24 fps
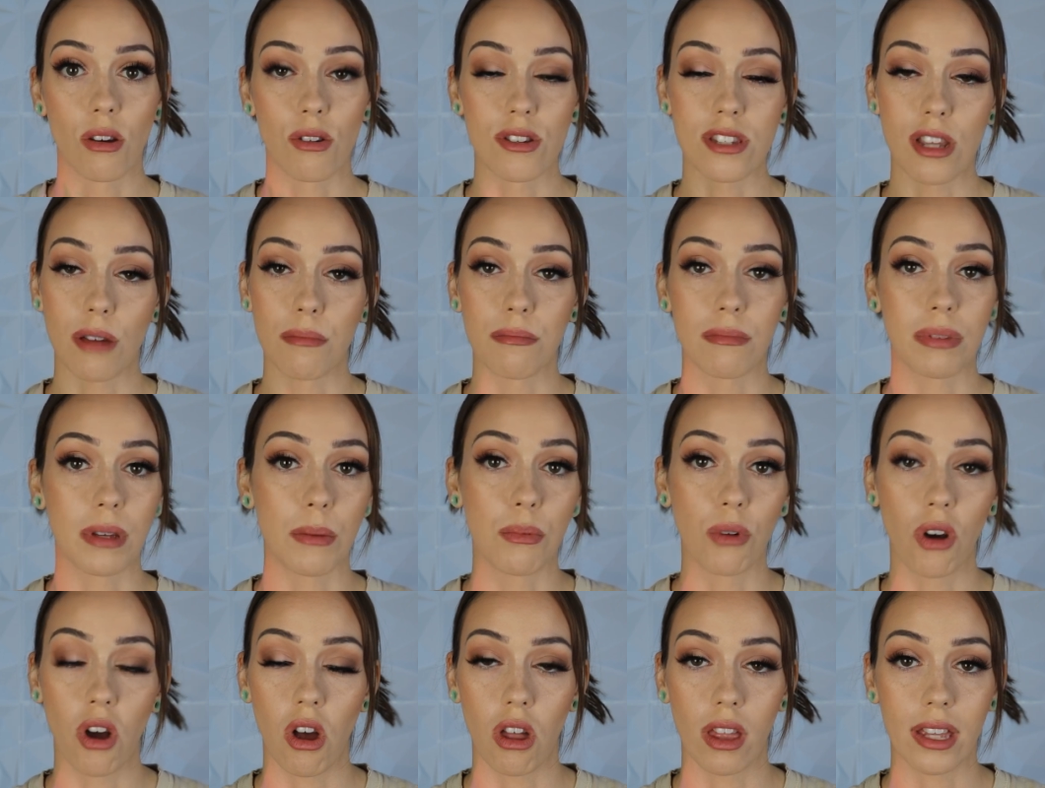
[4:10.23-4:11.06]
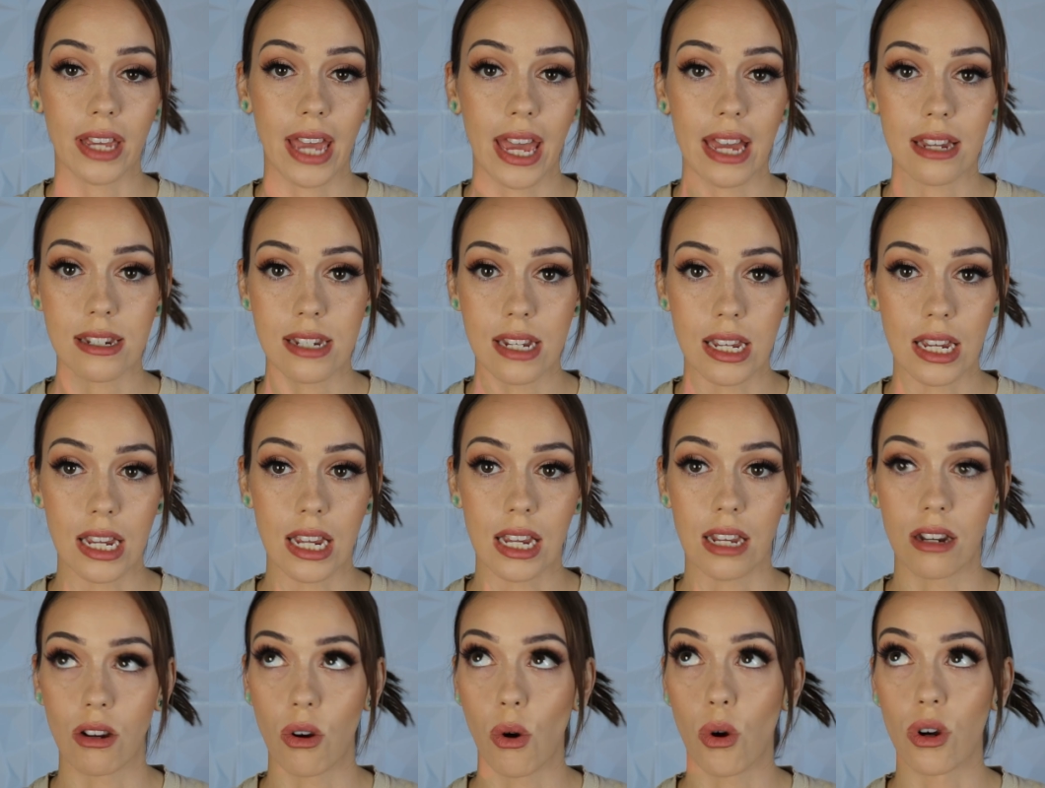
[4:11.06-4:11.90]
or some people call it
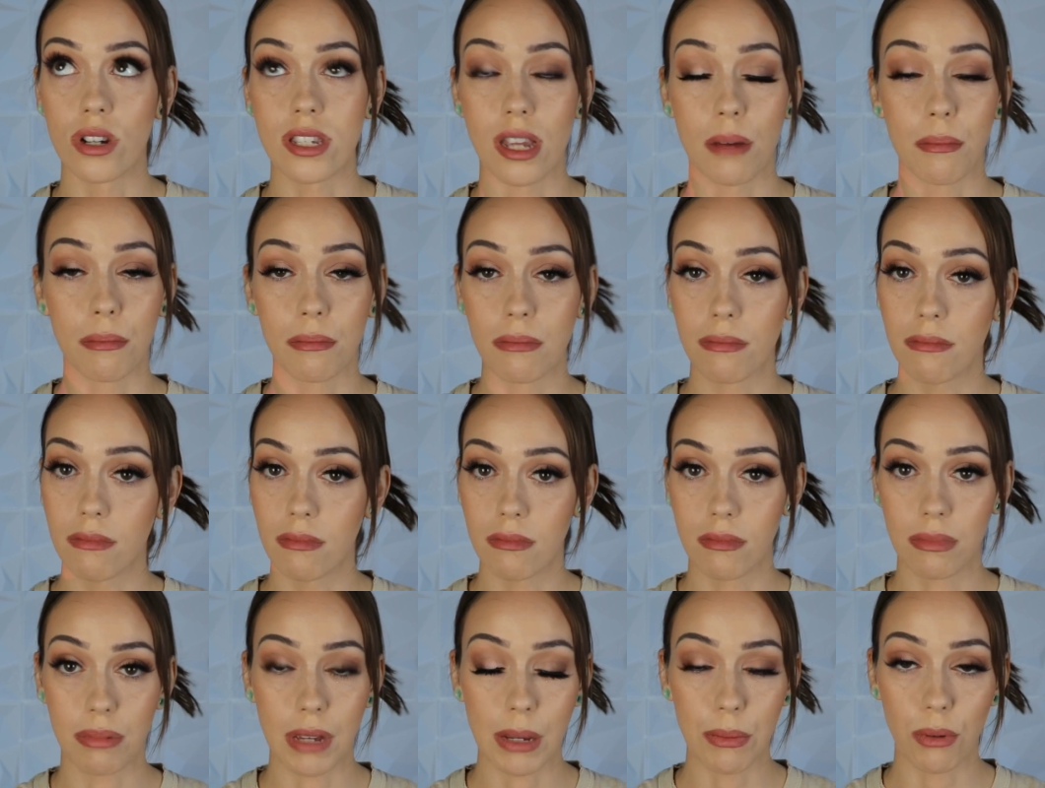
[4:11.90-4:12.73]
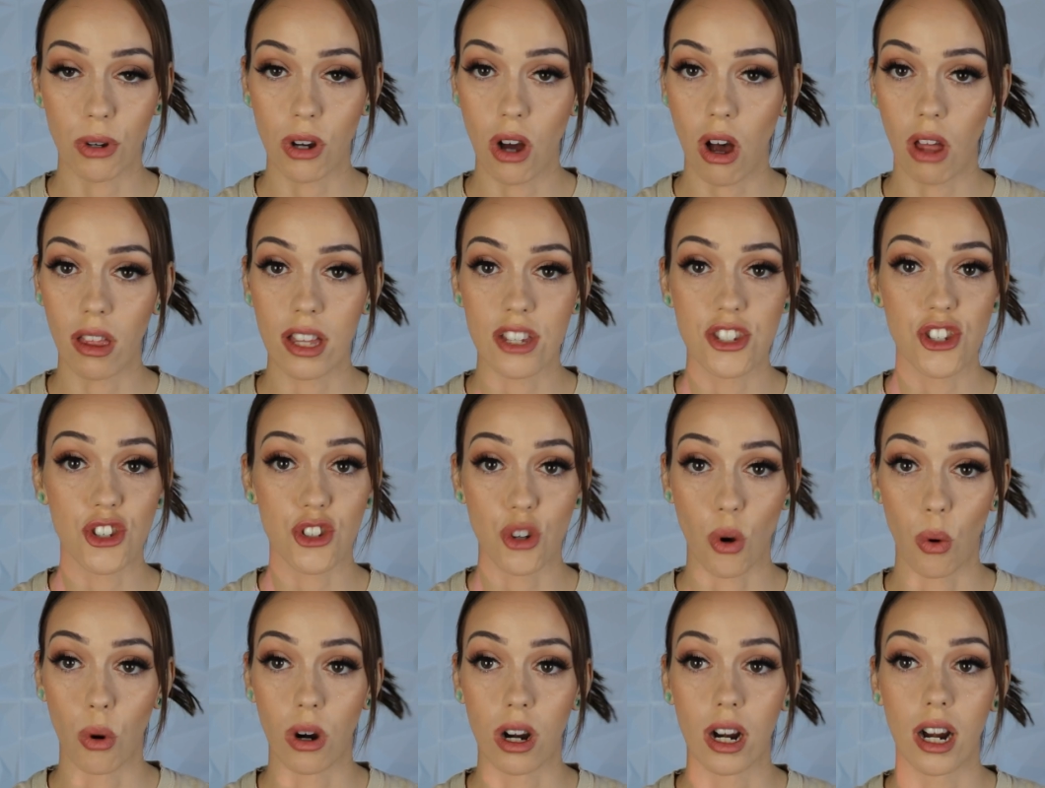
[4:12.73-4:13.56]
canteen, or some people call it
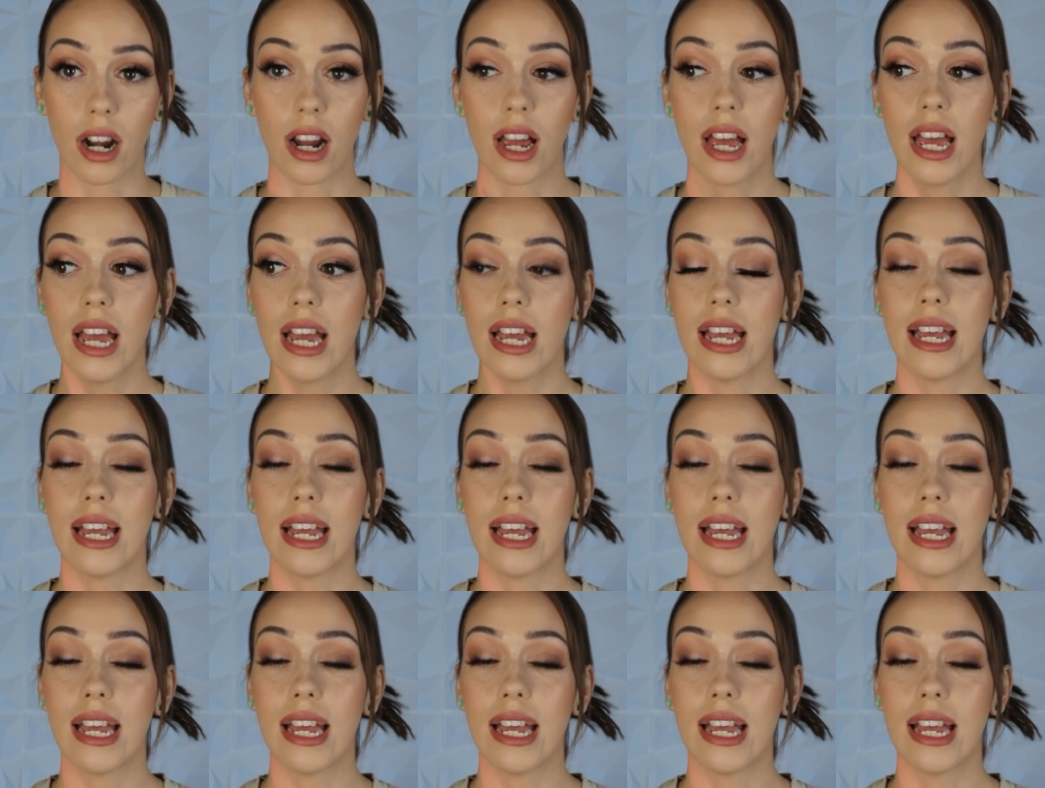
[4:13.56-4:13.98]
store.